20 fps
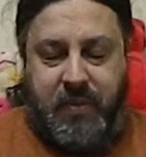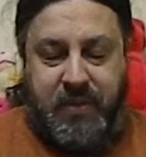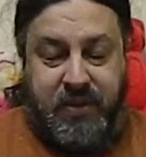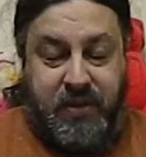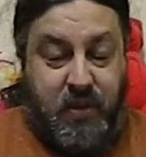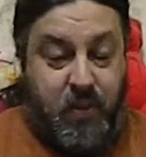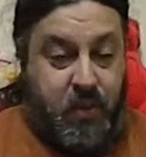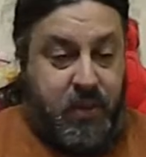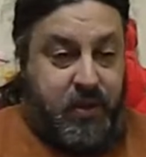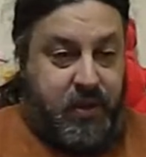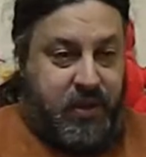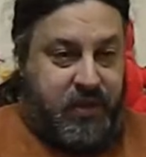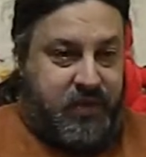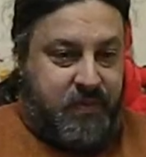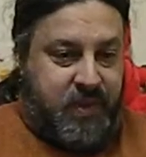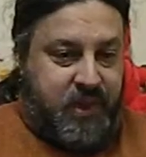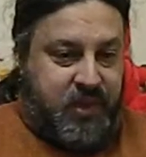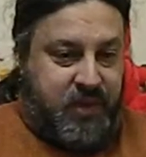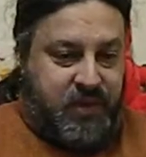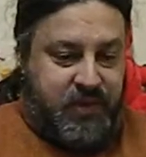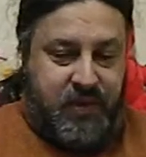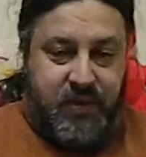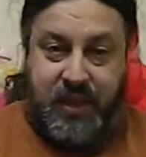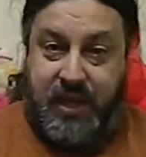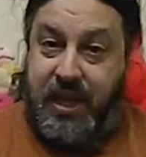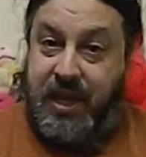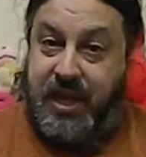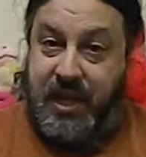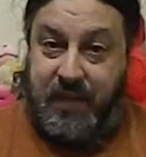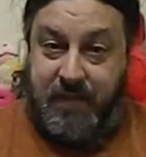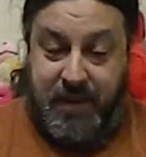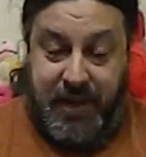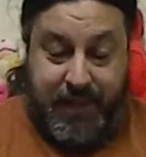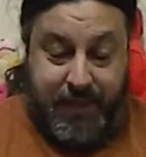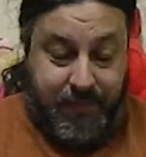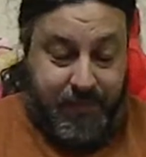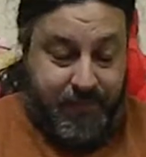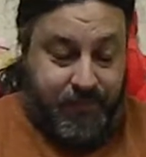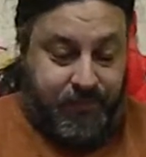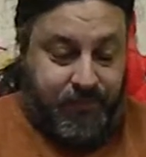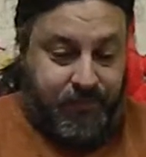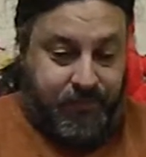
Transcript: I'm still working on some issues on the editing bay,